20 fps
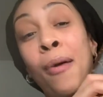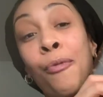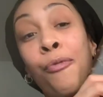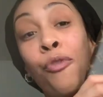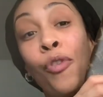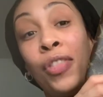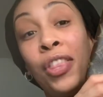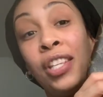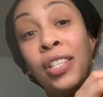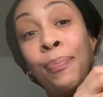
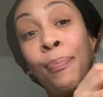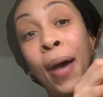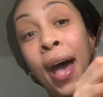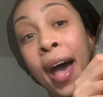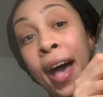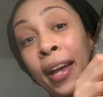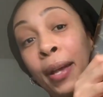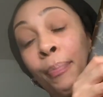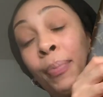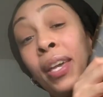for this
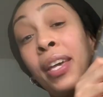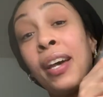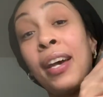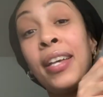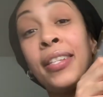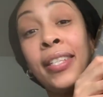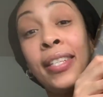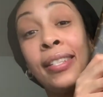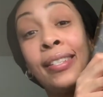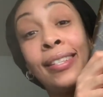bag,
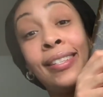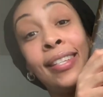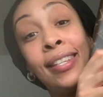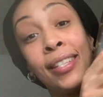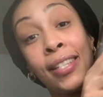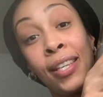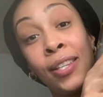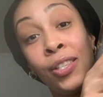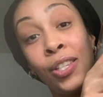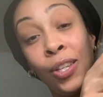because it's a
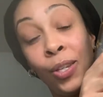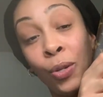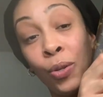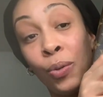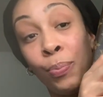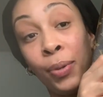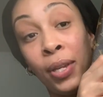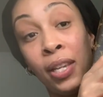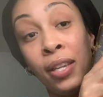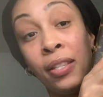
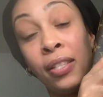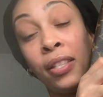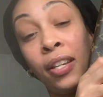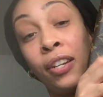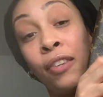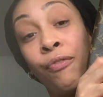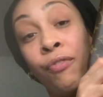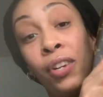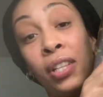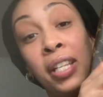discontinued piece,
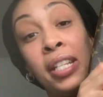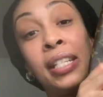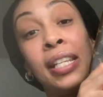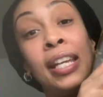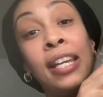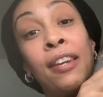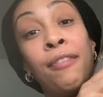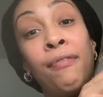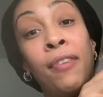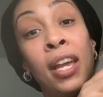they're really
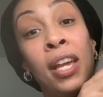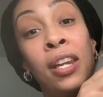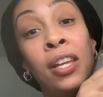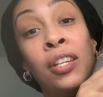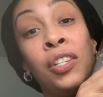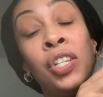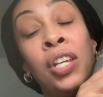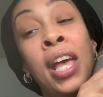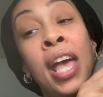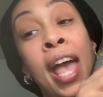taking
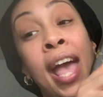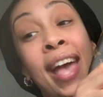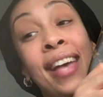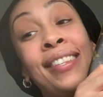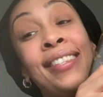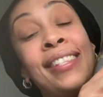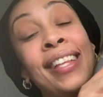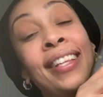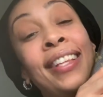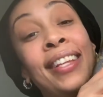advantage and
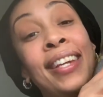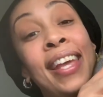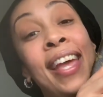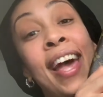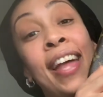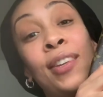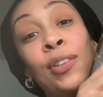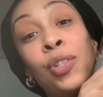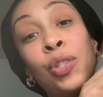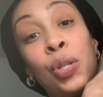selling it
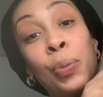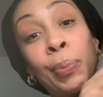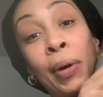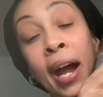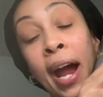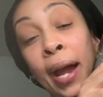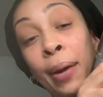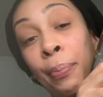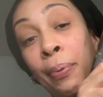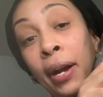at a super
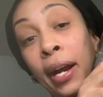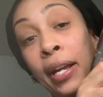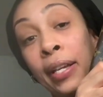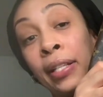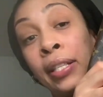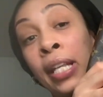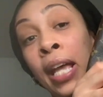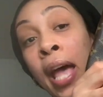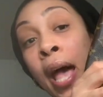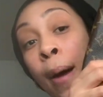high
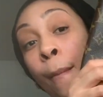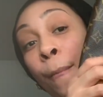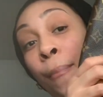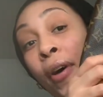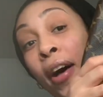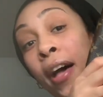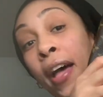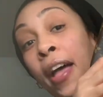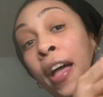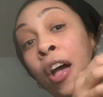price.
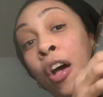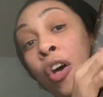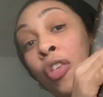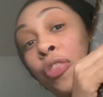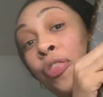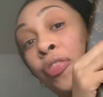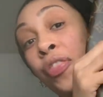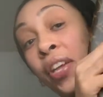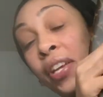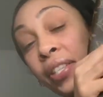But
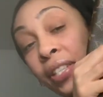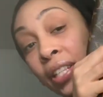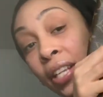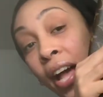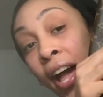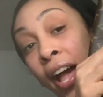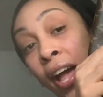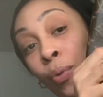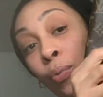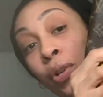this
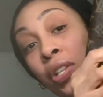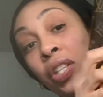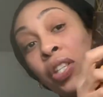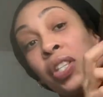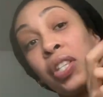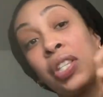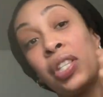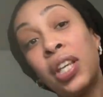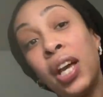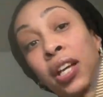guy
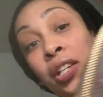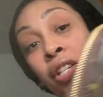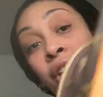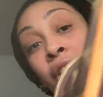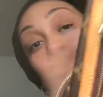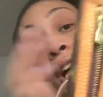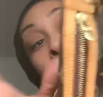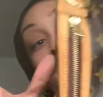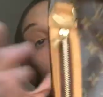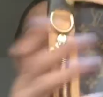was
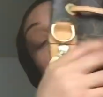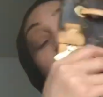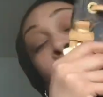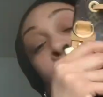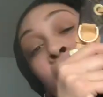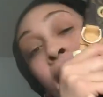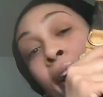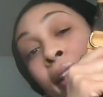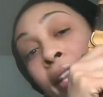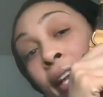oh
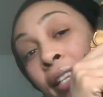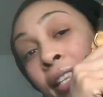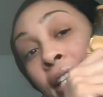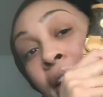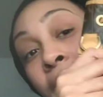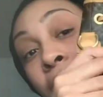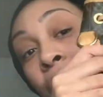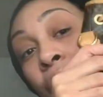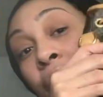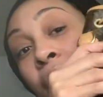my God, like
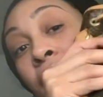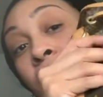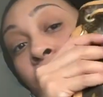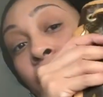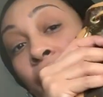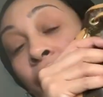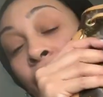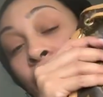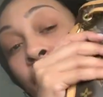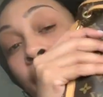is just
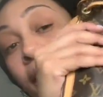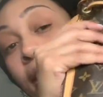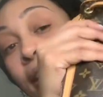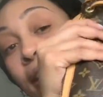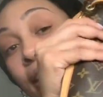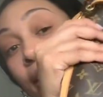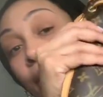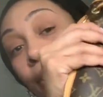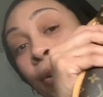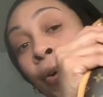such a
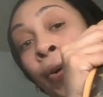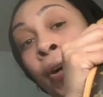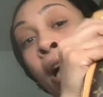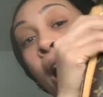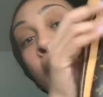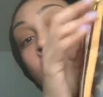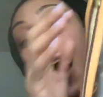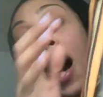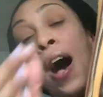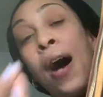steal.
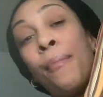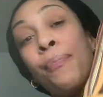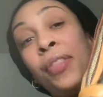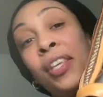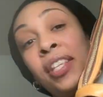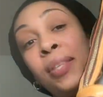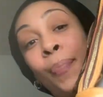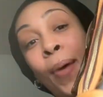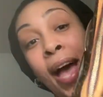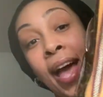
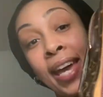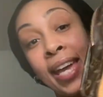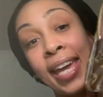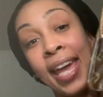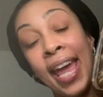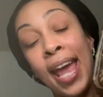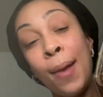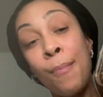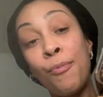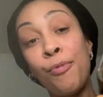This bag
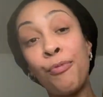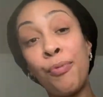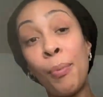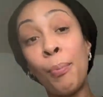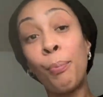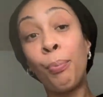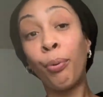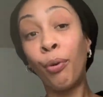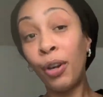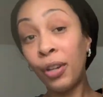came
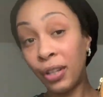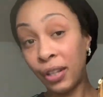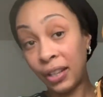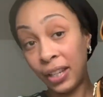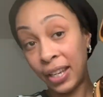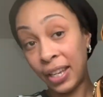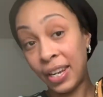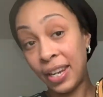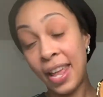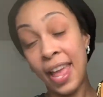from
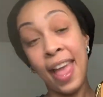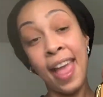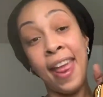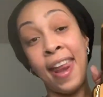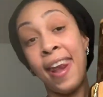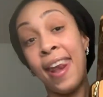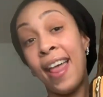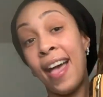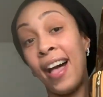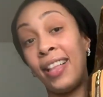Brooklyn,
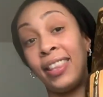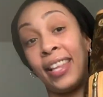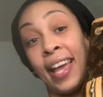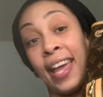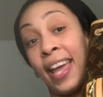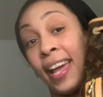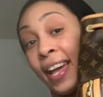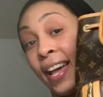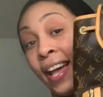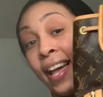and
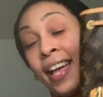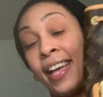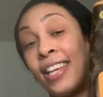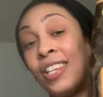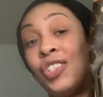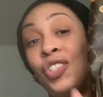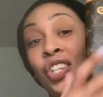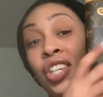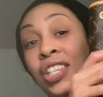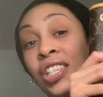like
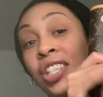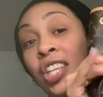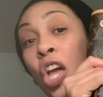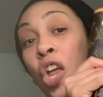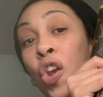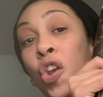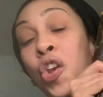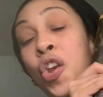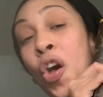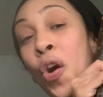just
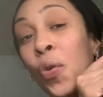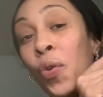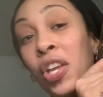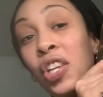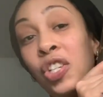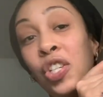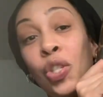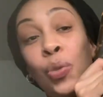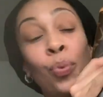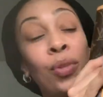no
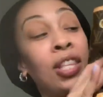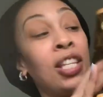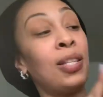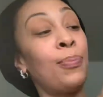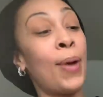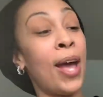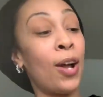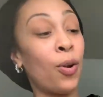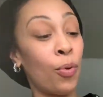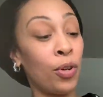issues with this
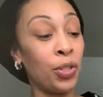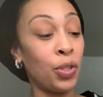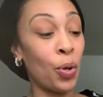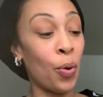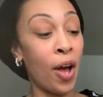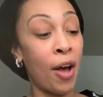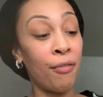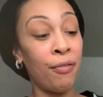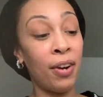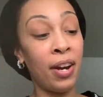bag
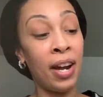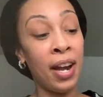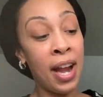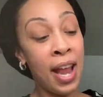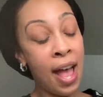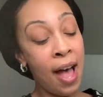whatsoever.